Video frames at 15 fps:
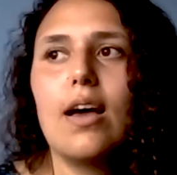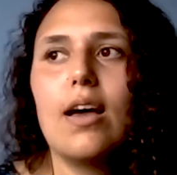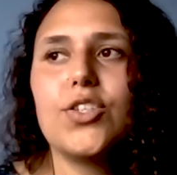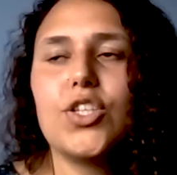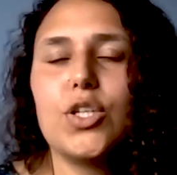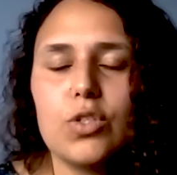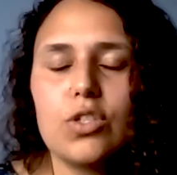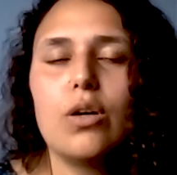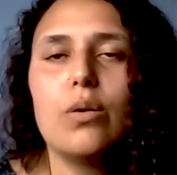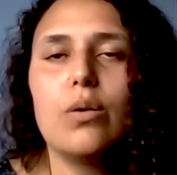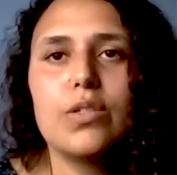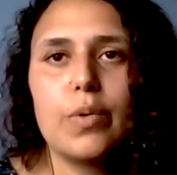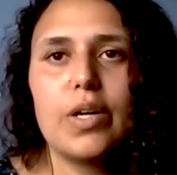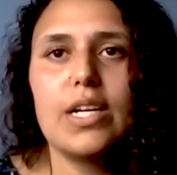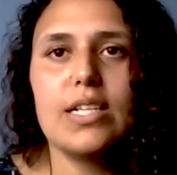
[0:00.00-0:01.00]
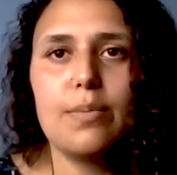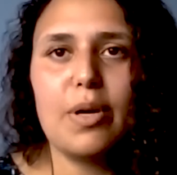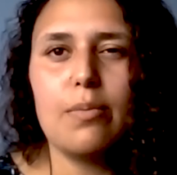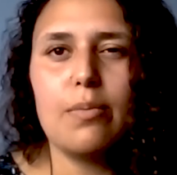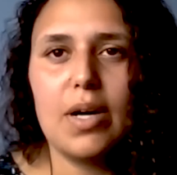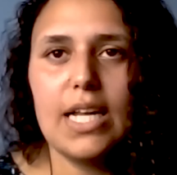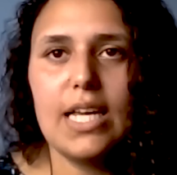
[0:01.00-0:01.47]
she was always worried
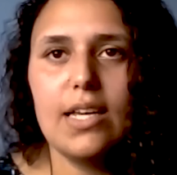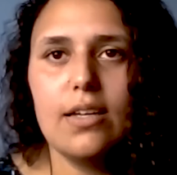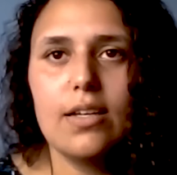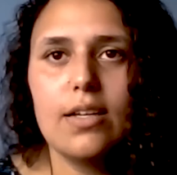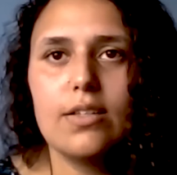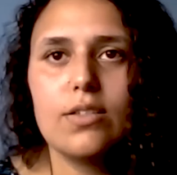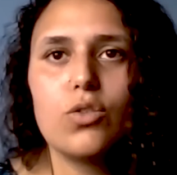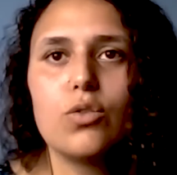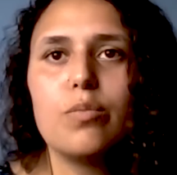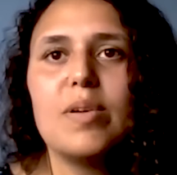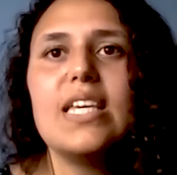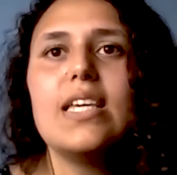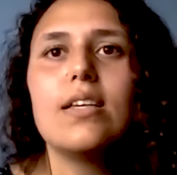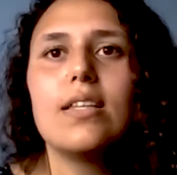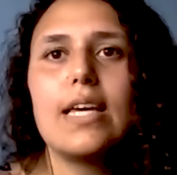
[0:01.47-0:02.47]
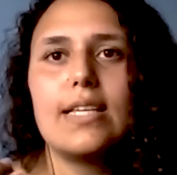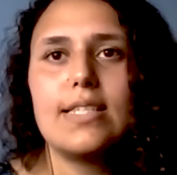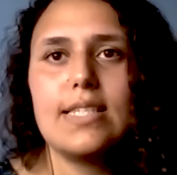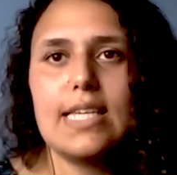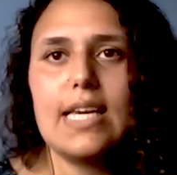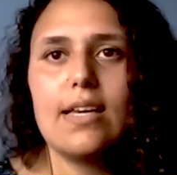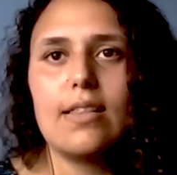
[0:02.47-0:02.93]
about money. So me,
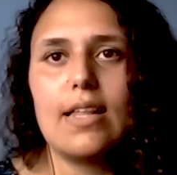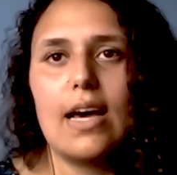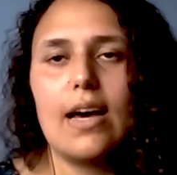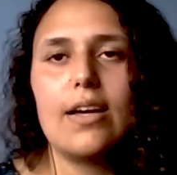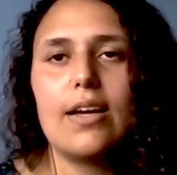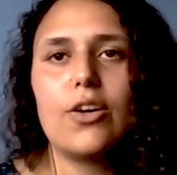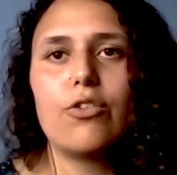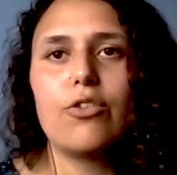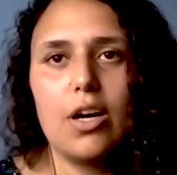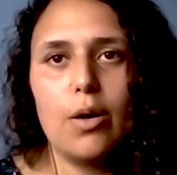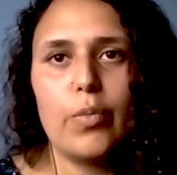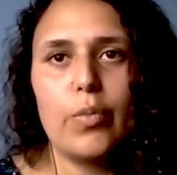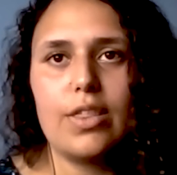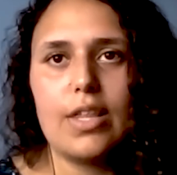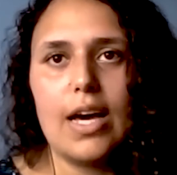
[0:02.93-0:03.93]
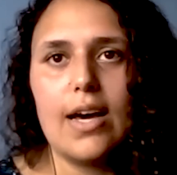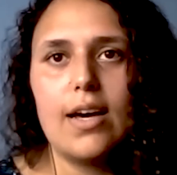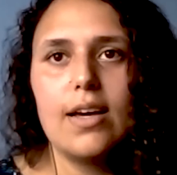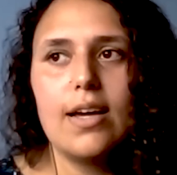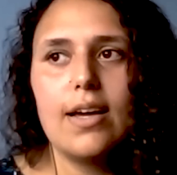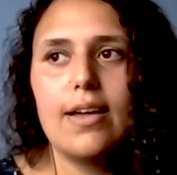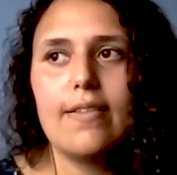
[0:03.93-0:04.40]
seeing that and growing up with
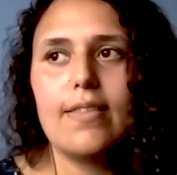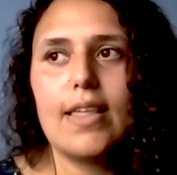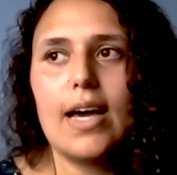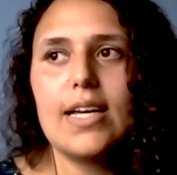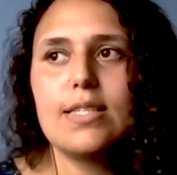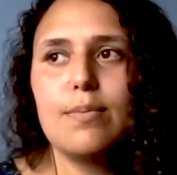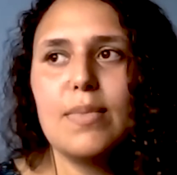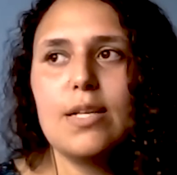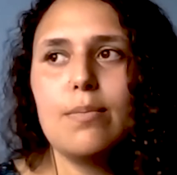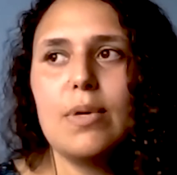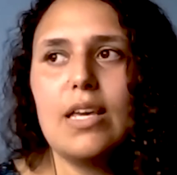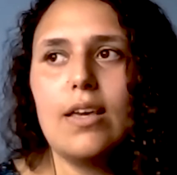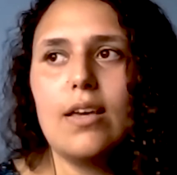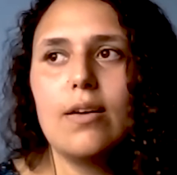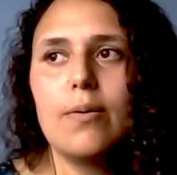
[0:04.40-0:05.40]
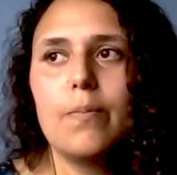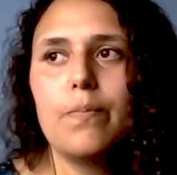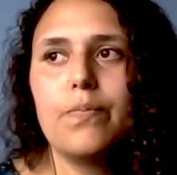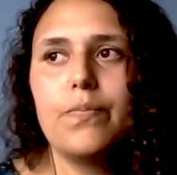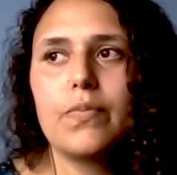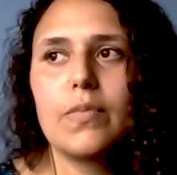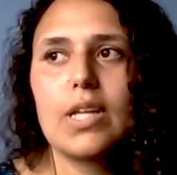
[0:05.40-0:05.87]
that, that's made me
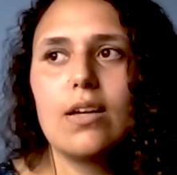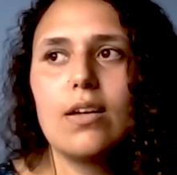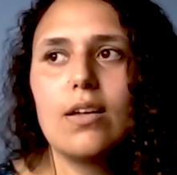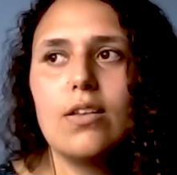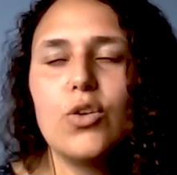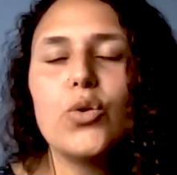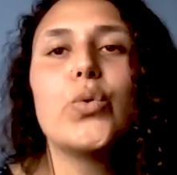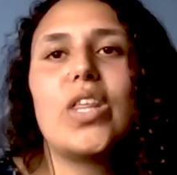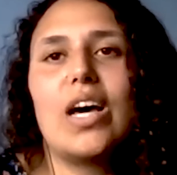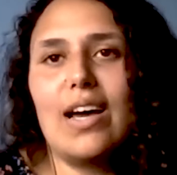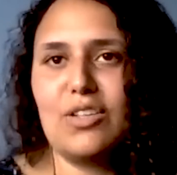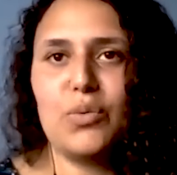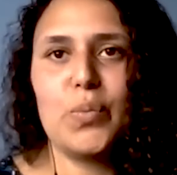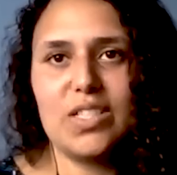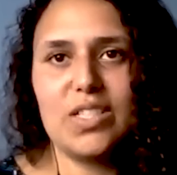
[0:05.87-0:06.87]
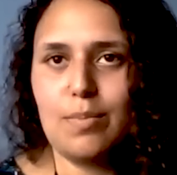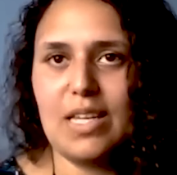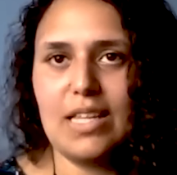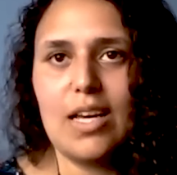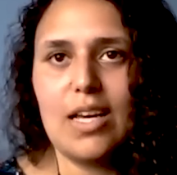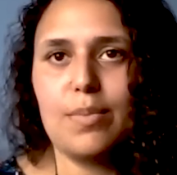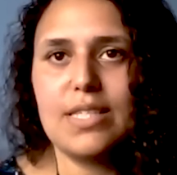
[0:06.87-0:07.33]
know that I don't want to be
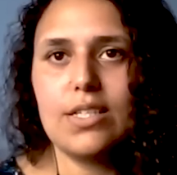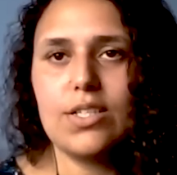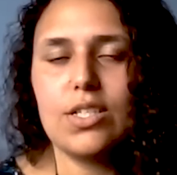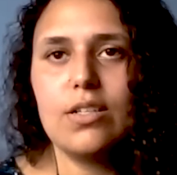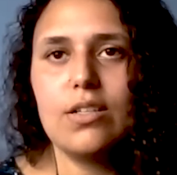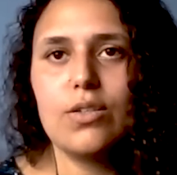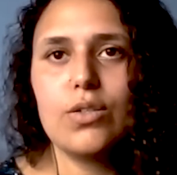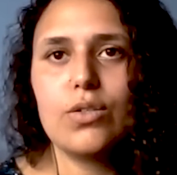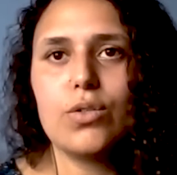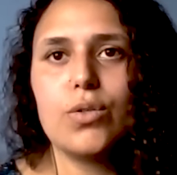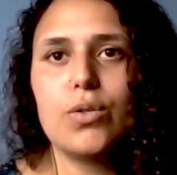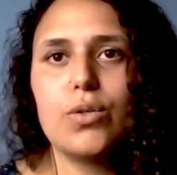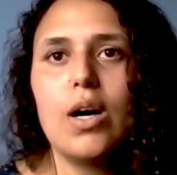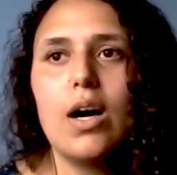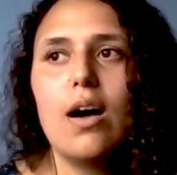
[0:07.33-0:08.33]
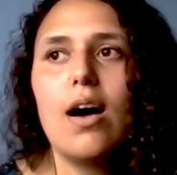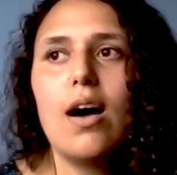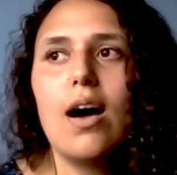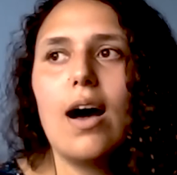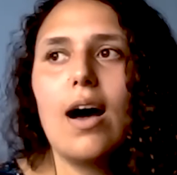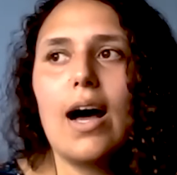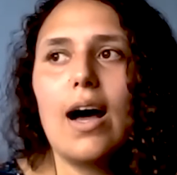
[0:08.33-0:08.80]
in that position. So
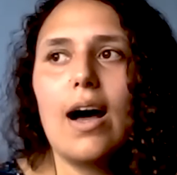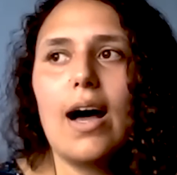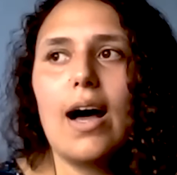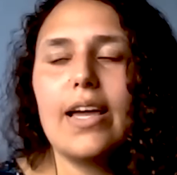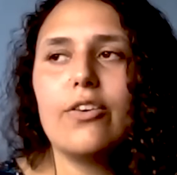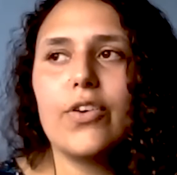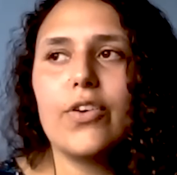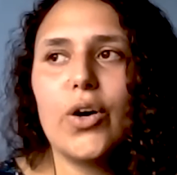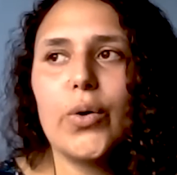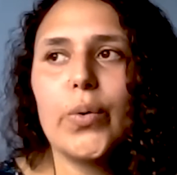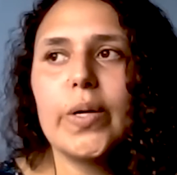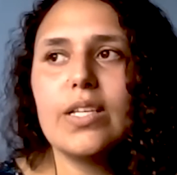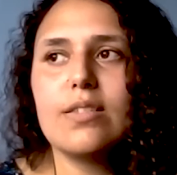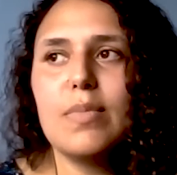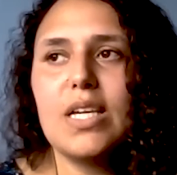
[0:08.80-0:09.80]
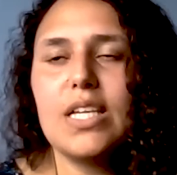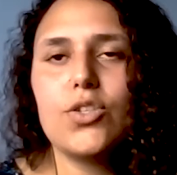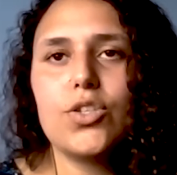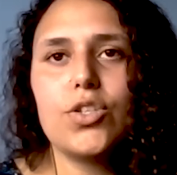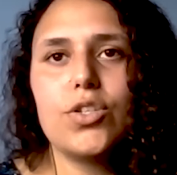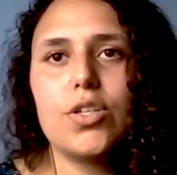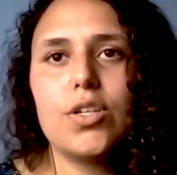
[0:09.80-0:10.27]
I have always made
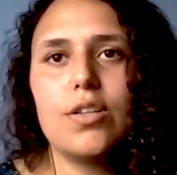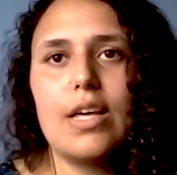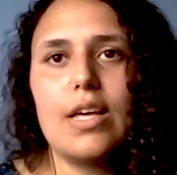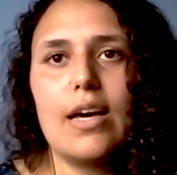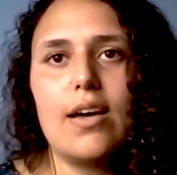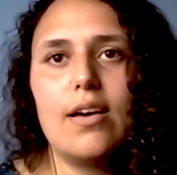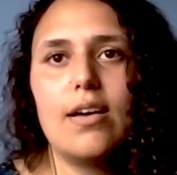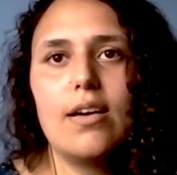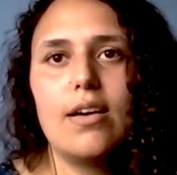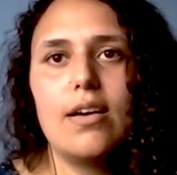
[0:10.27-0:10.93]
sure that